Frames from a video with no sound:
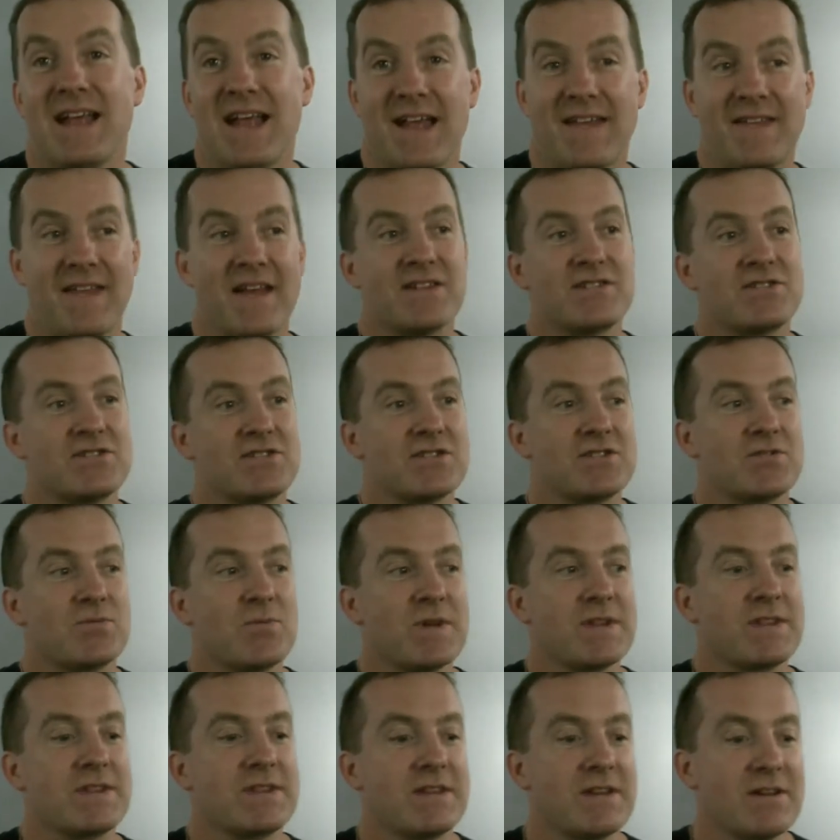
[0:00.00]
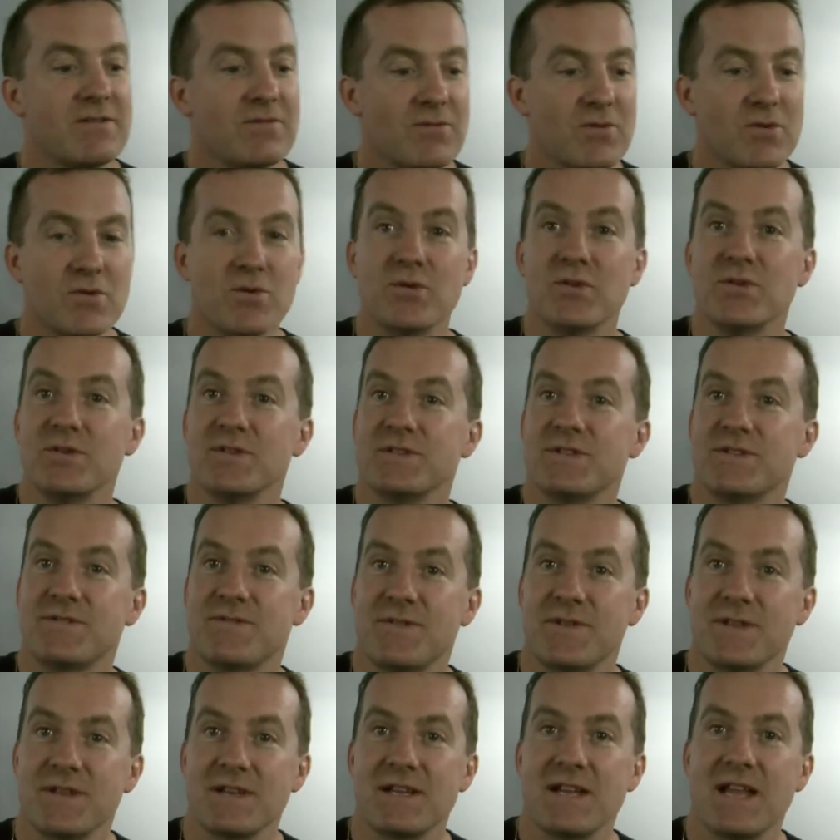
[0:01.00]
that's just what the rules
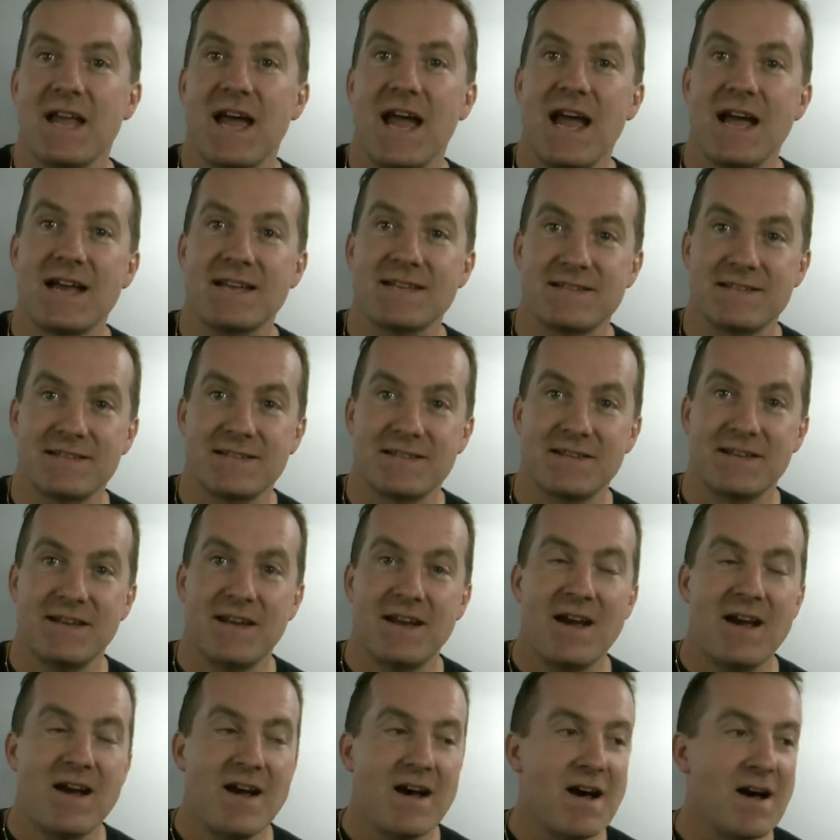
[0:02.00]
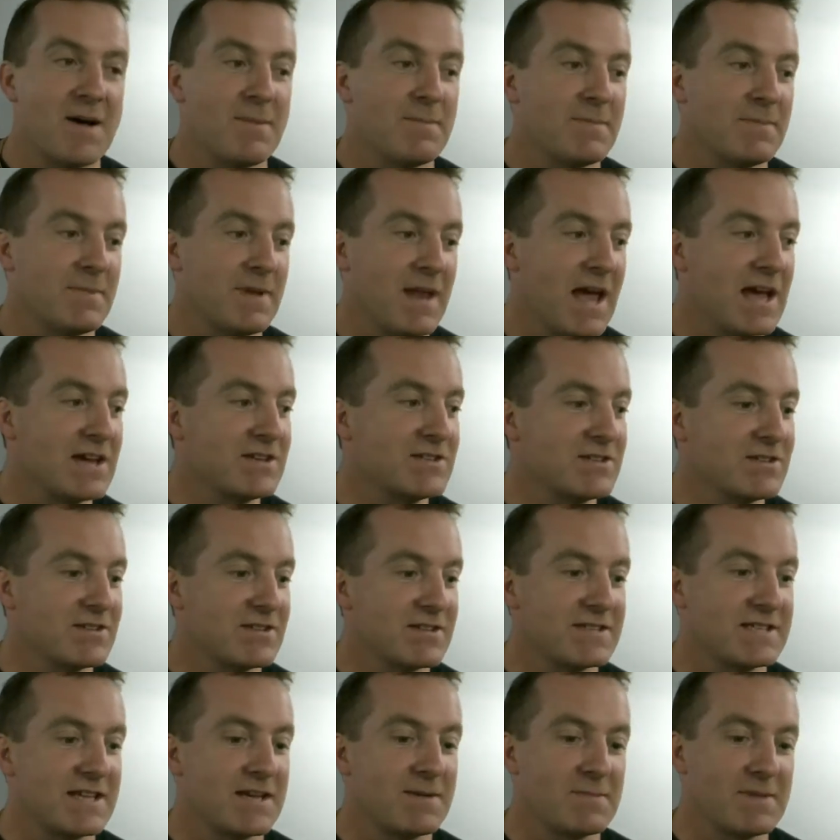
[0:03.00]
for the class. Last year
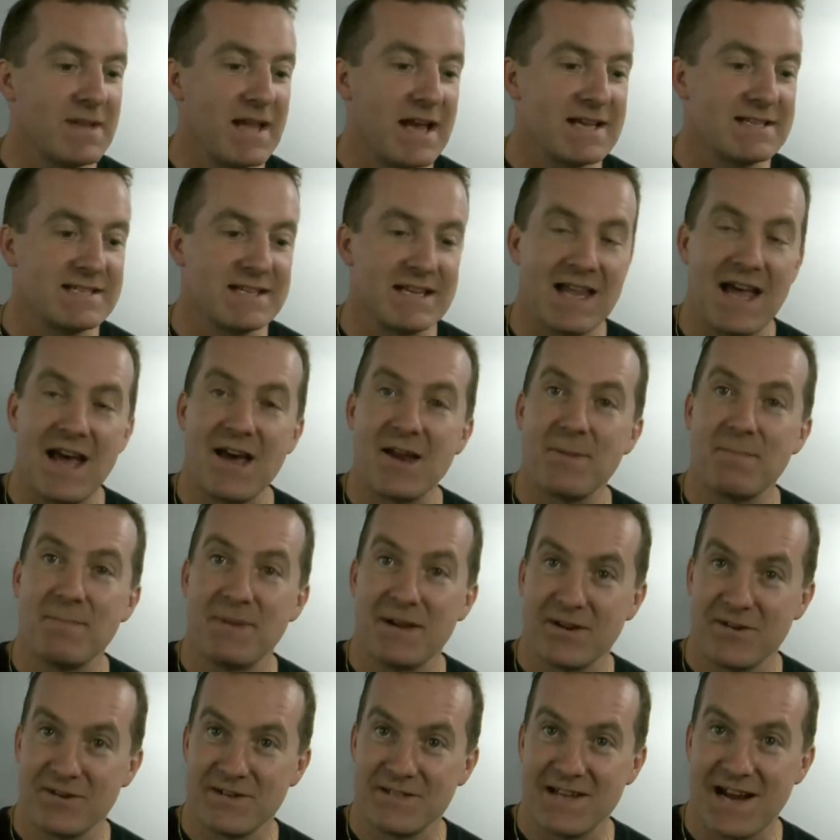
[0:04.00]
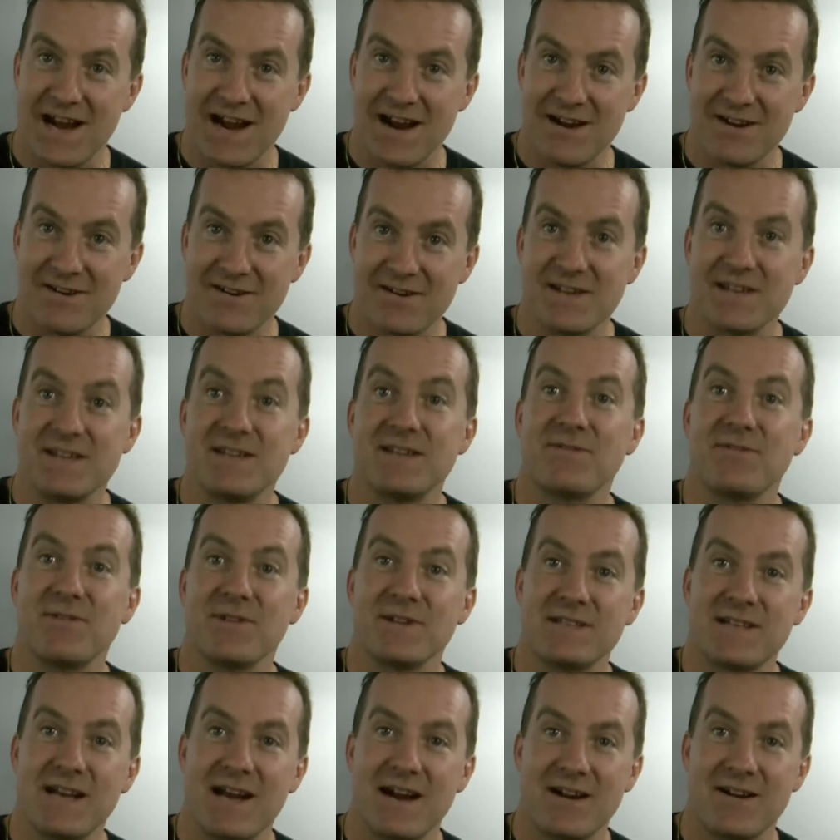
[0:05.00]
the same class allowed a bigger tire and a
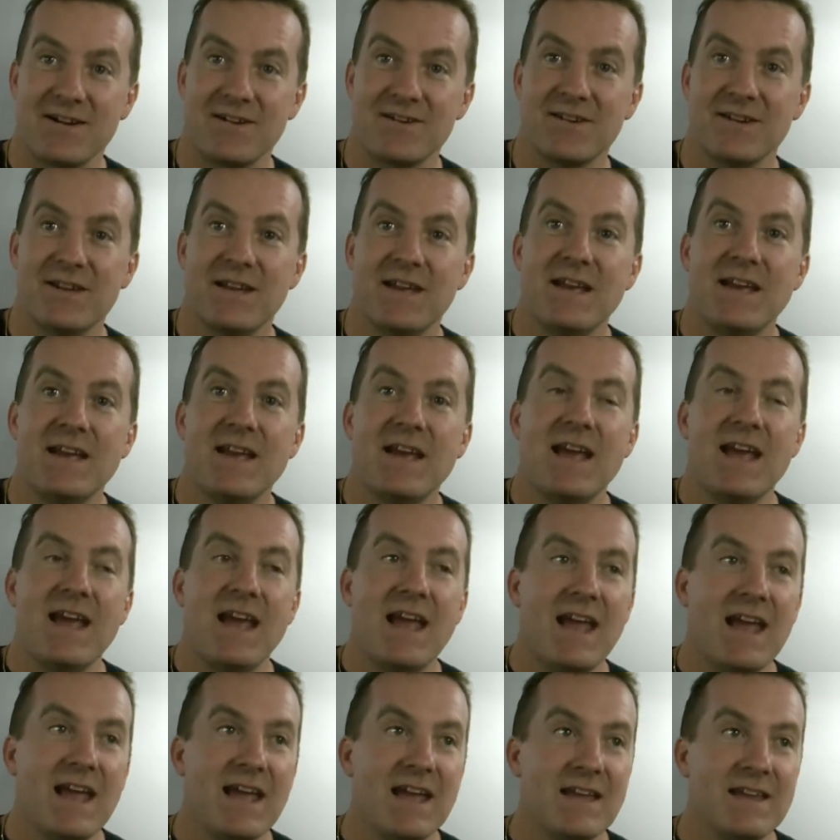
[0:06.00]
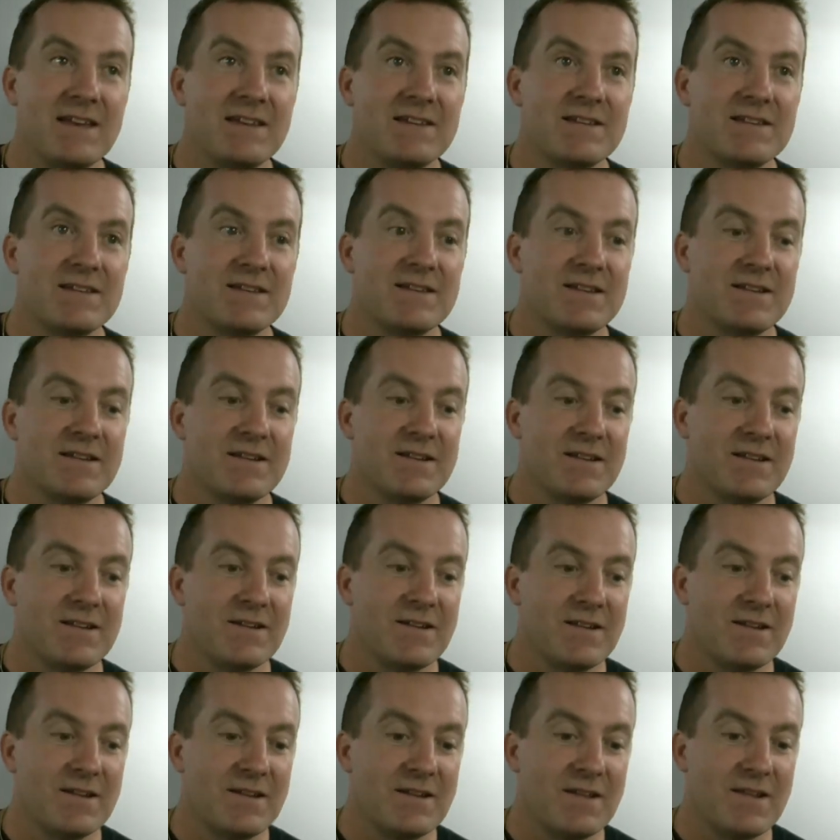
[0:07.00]
different tire, and
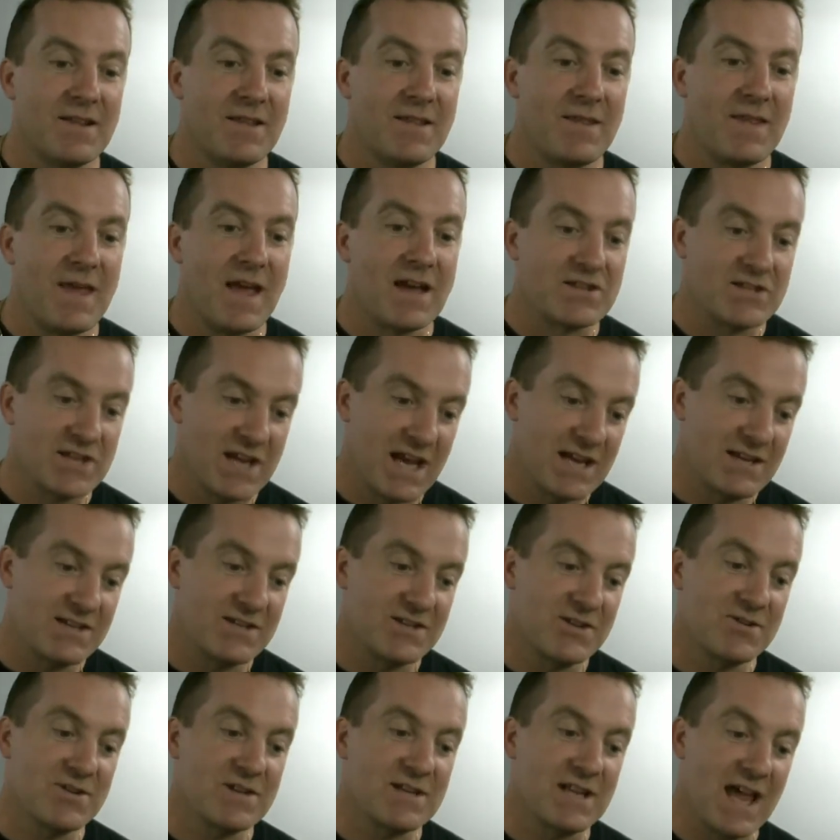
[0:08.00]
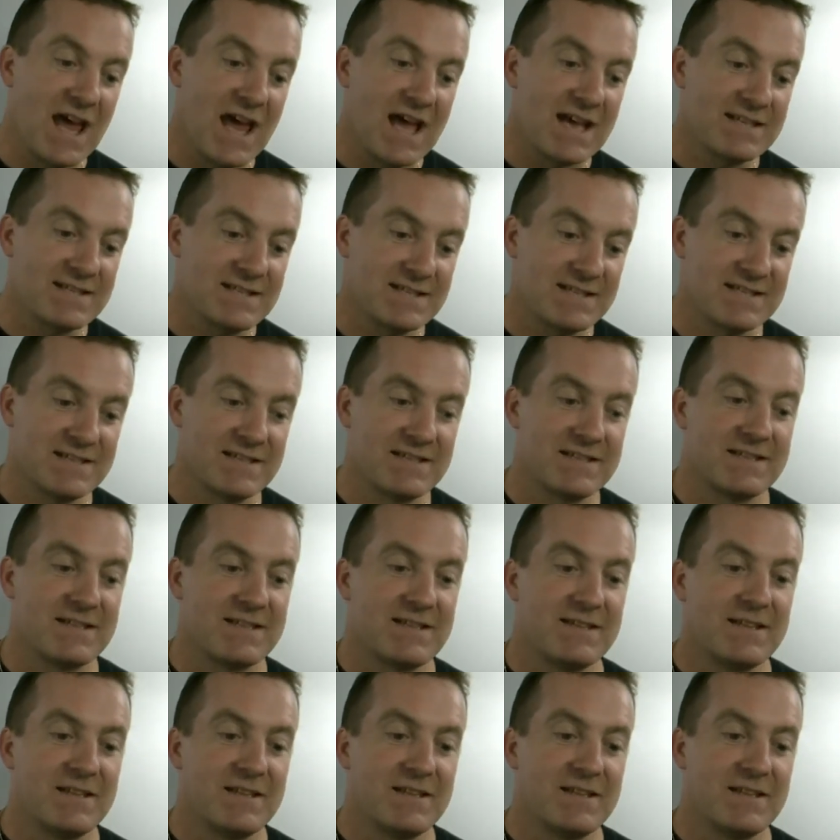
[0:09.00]
they actually had two classes,